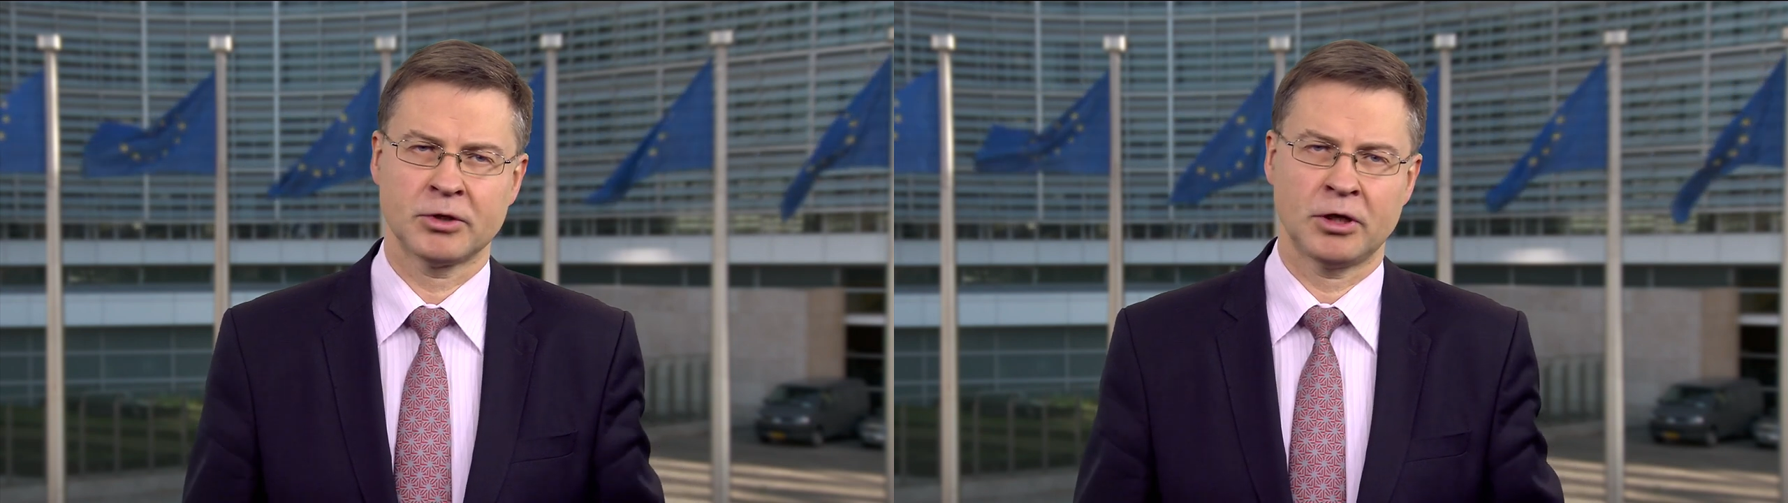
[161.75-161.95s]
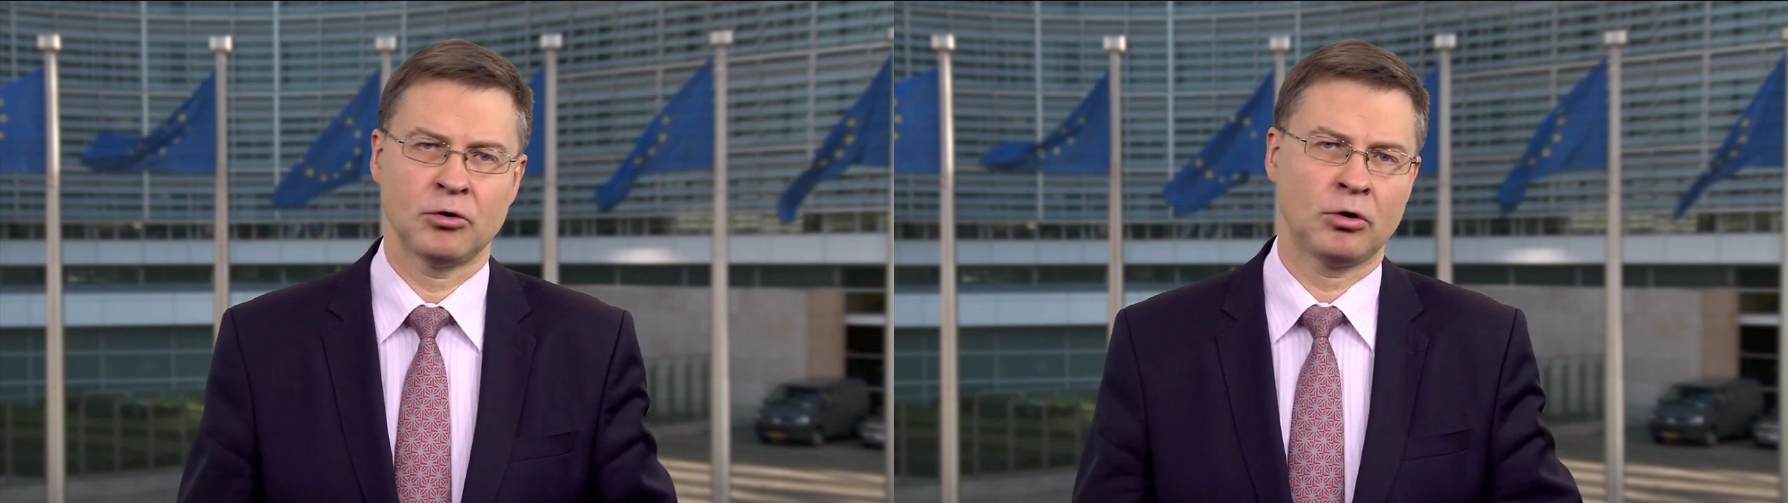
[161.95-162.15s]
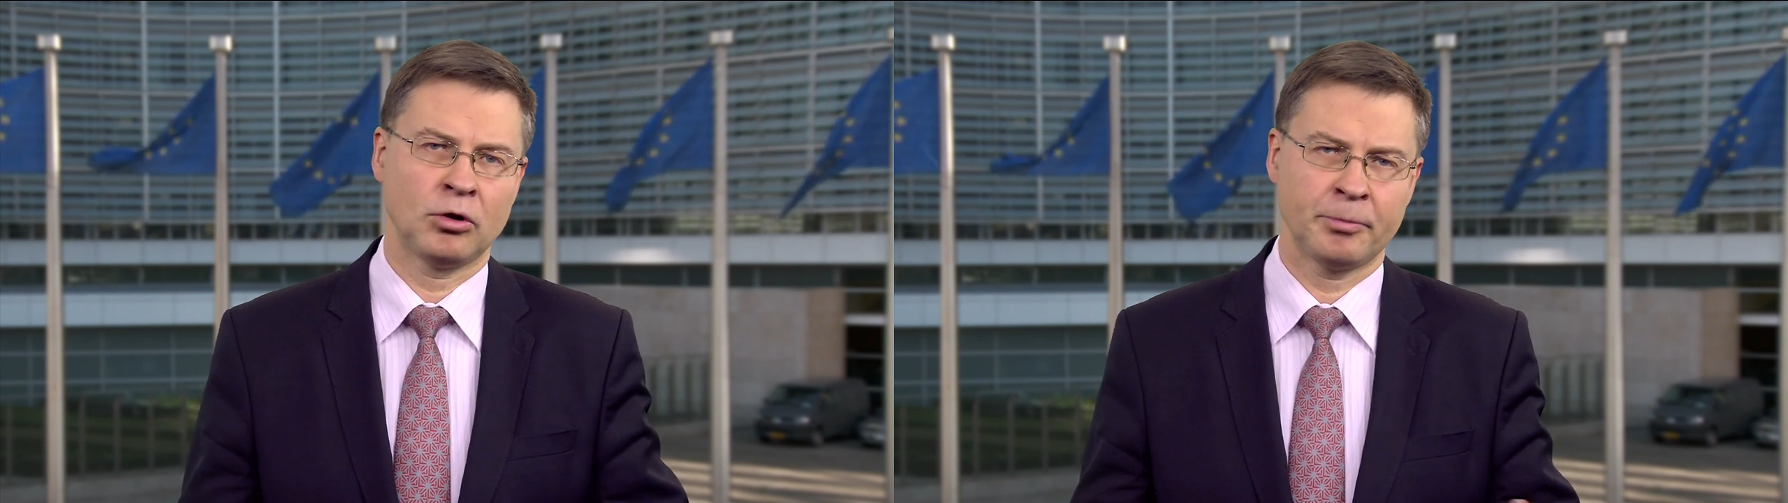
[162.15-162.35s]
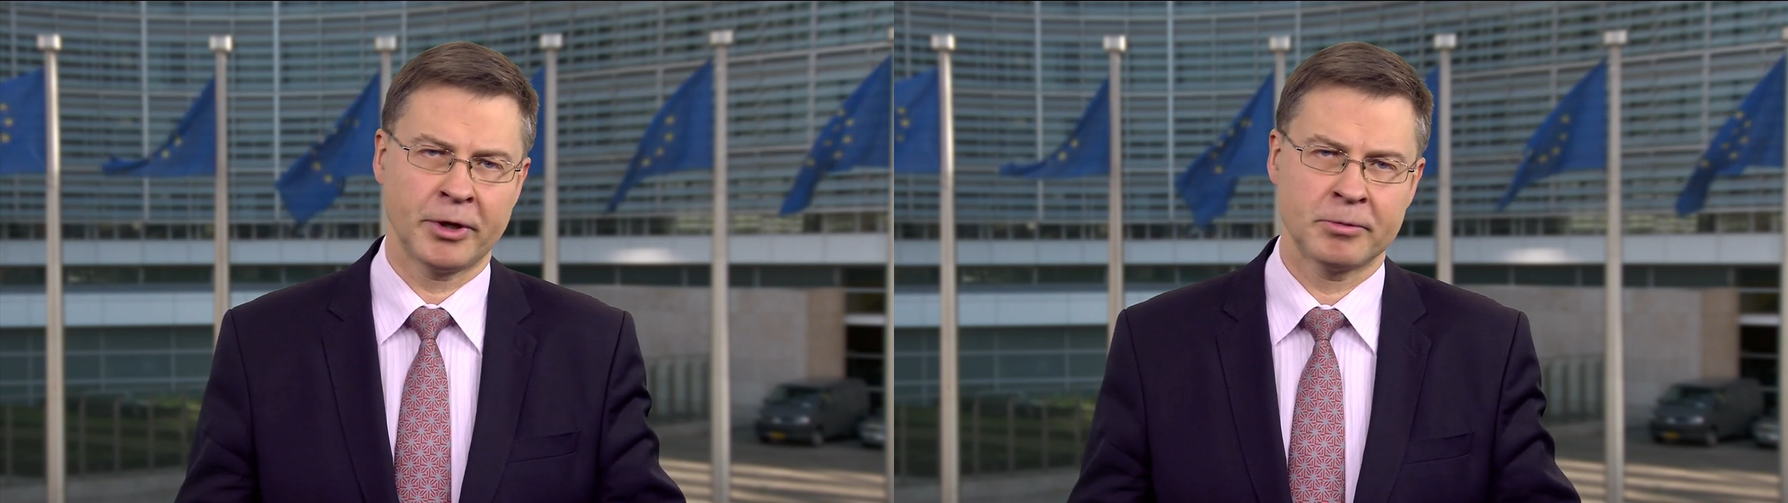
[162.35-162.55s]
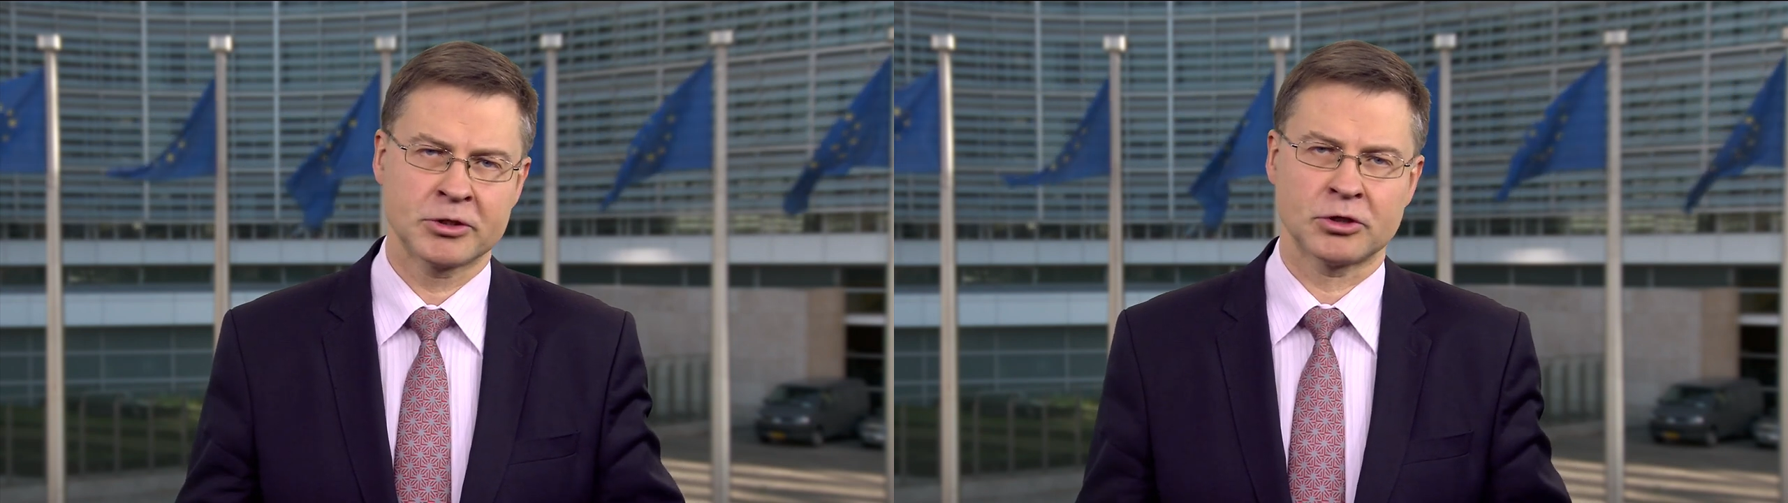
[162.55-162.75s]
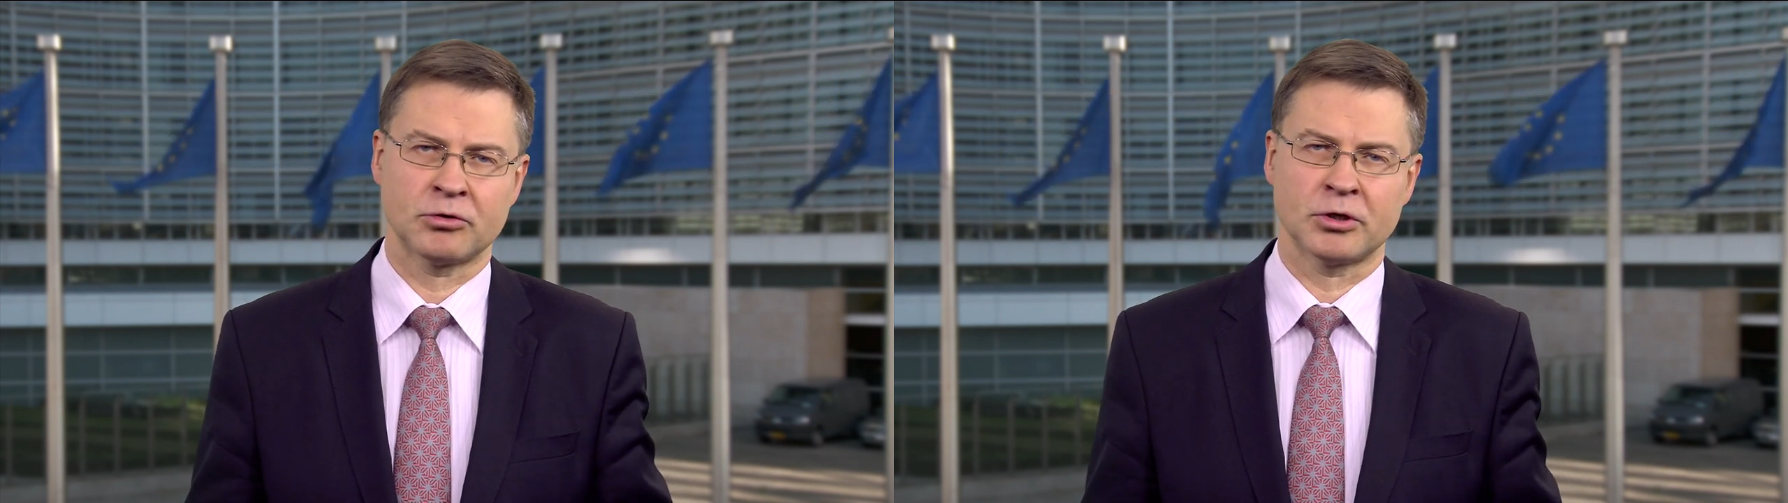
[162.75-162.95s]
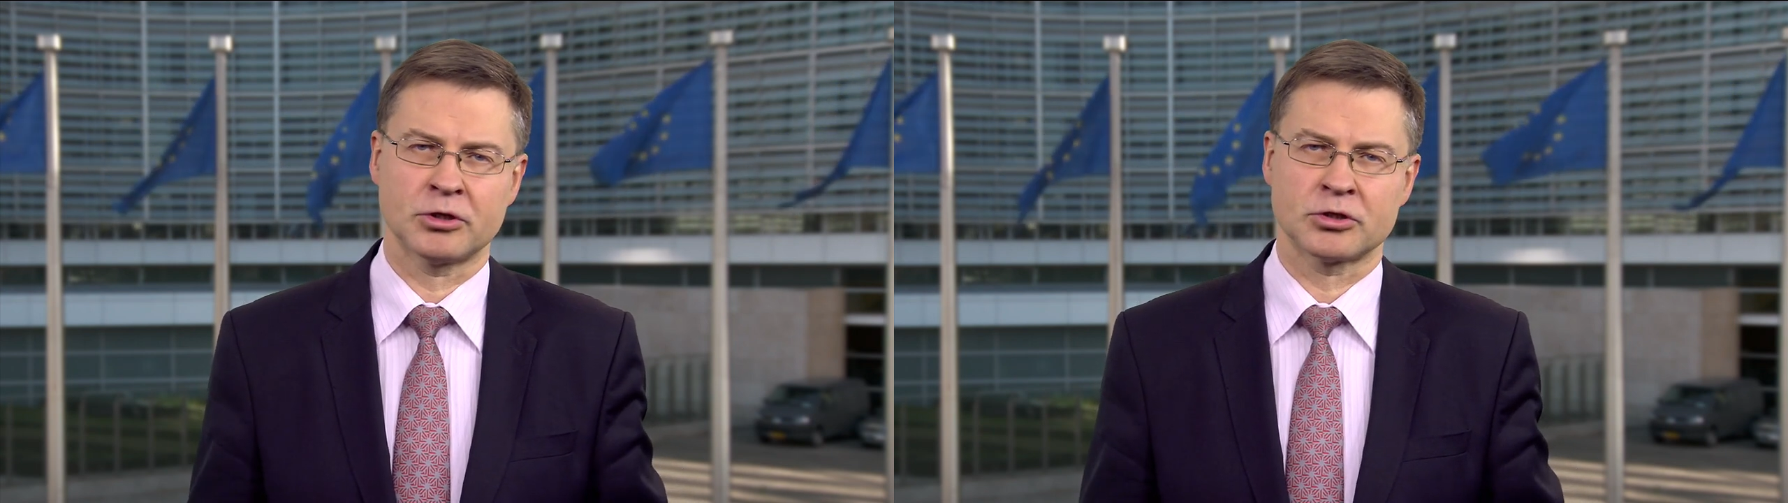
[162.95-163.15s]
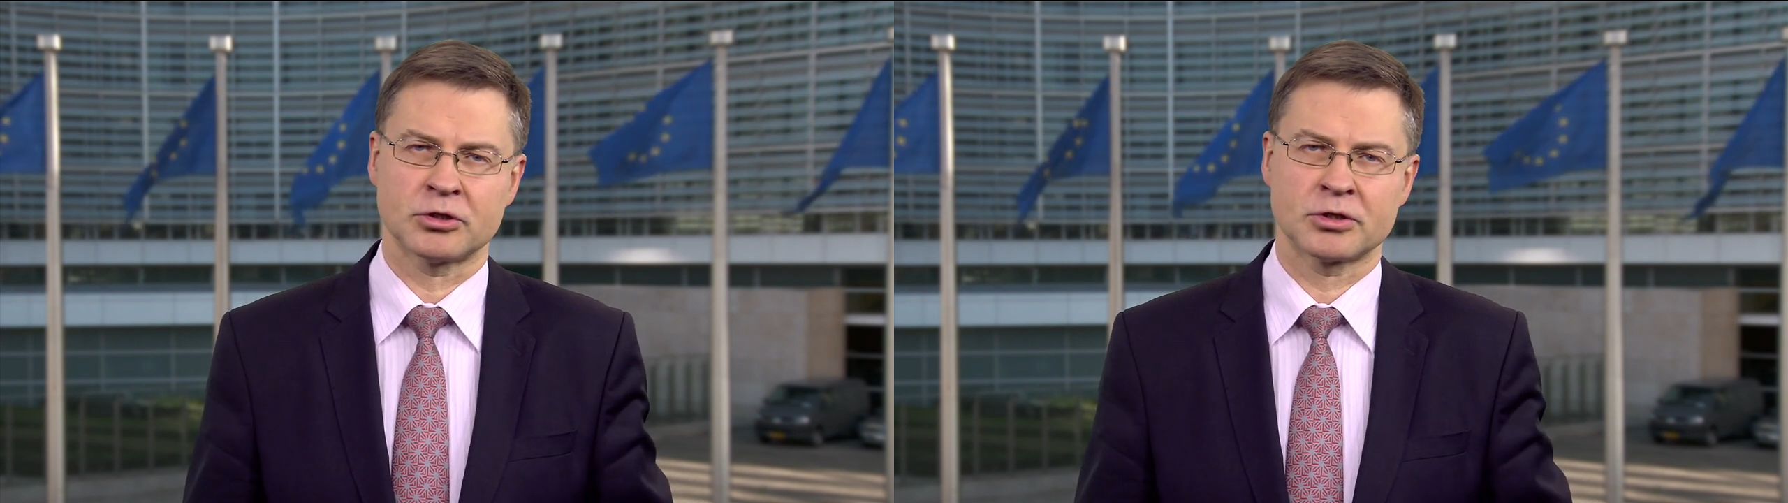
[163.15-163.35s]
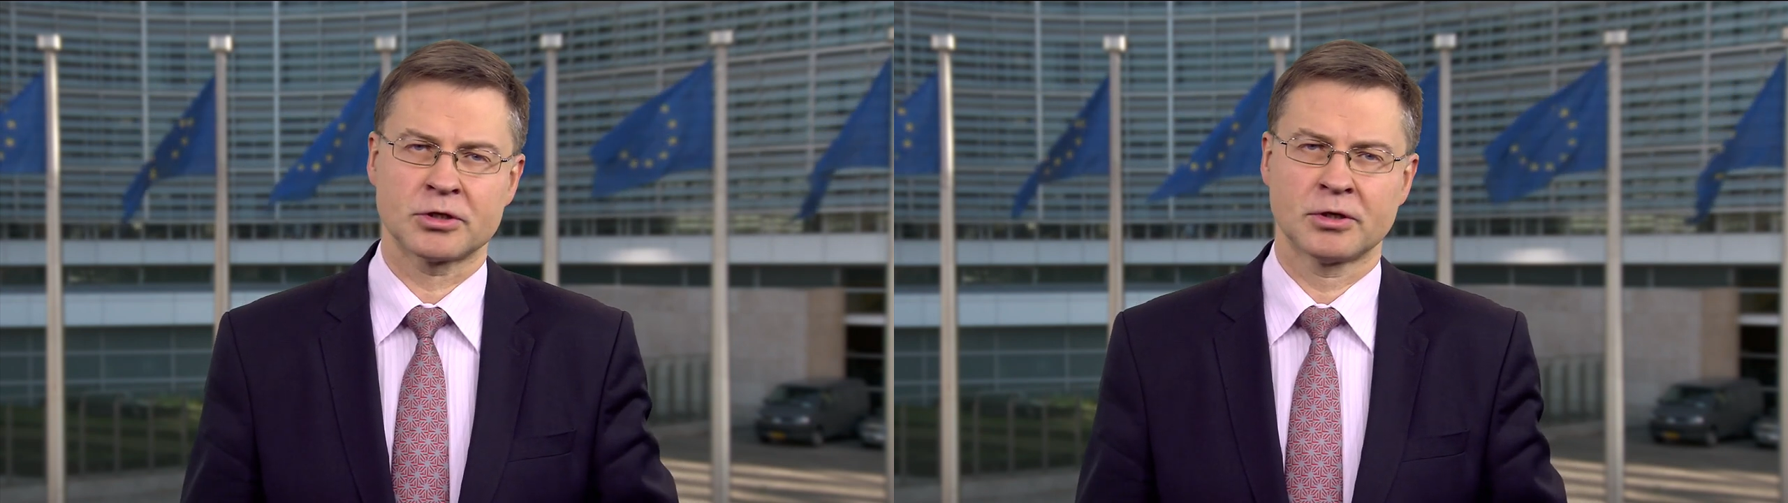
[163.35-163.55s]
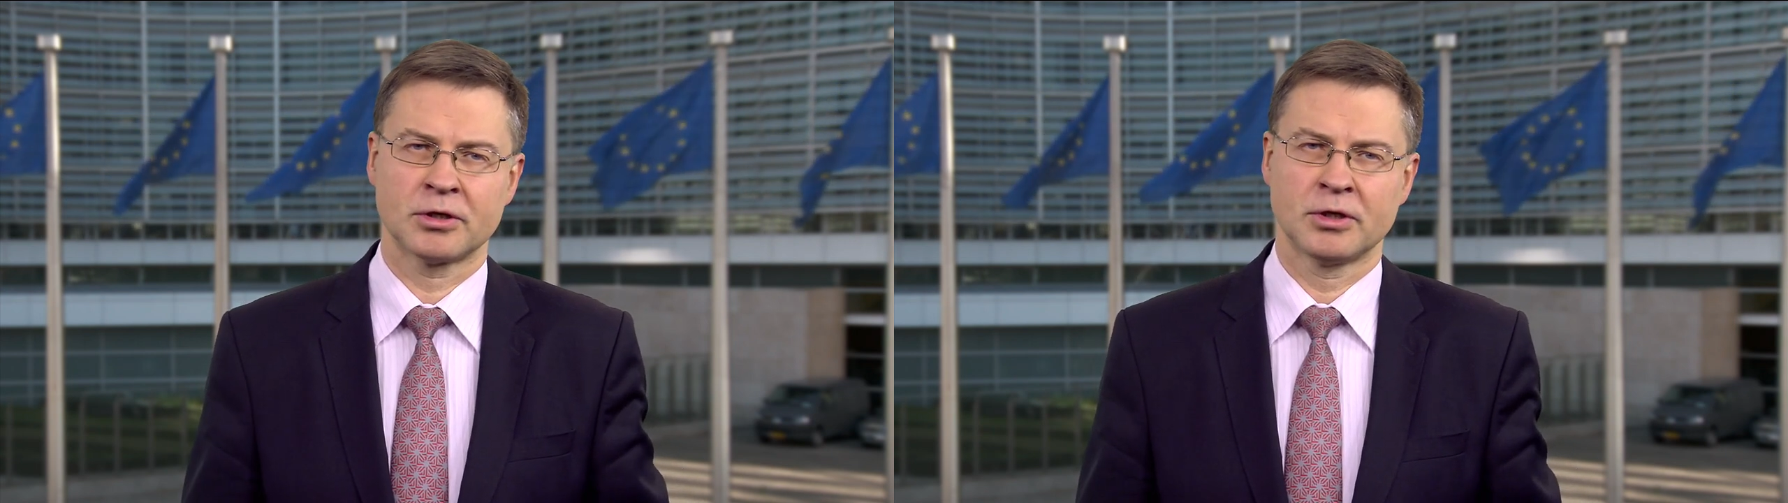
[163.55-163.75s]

in all payment situations.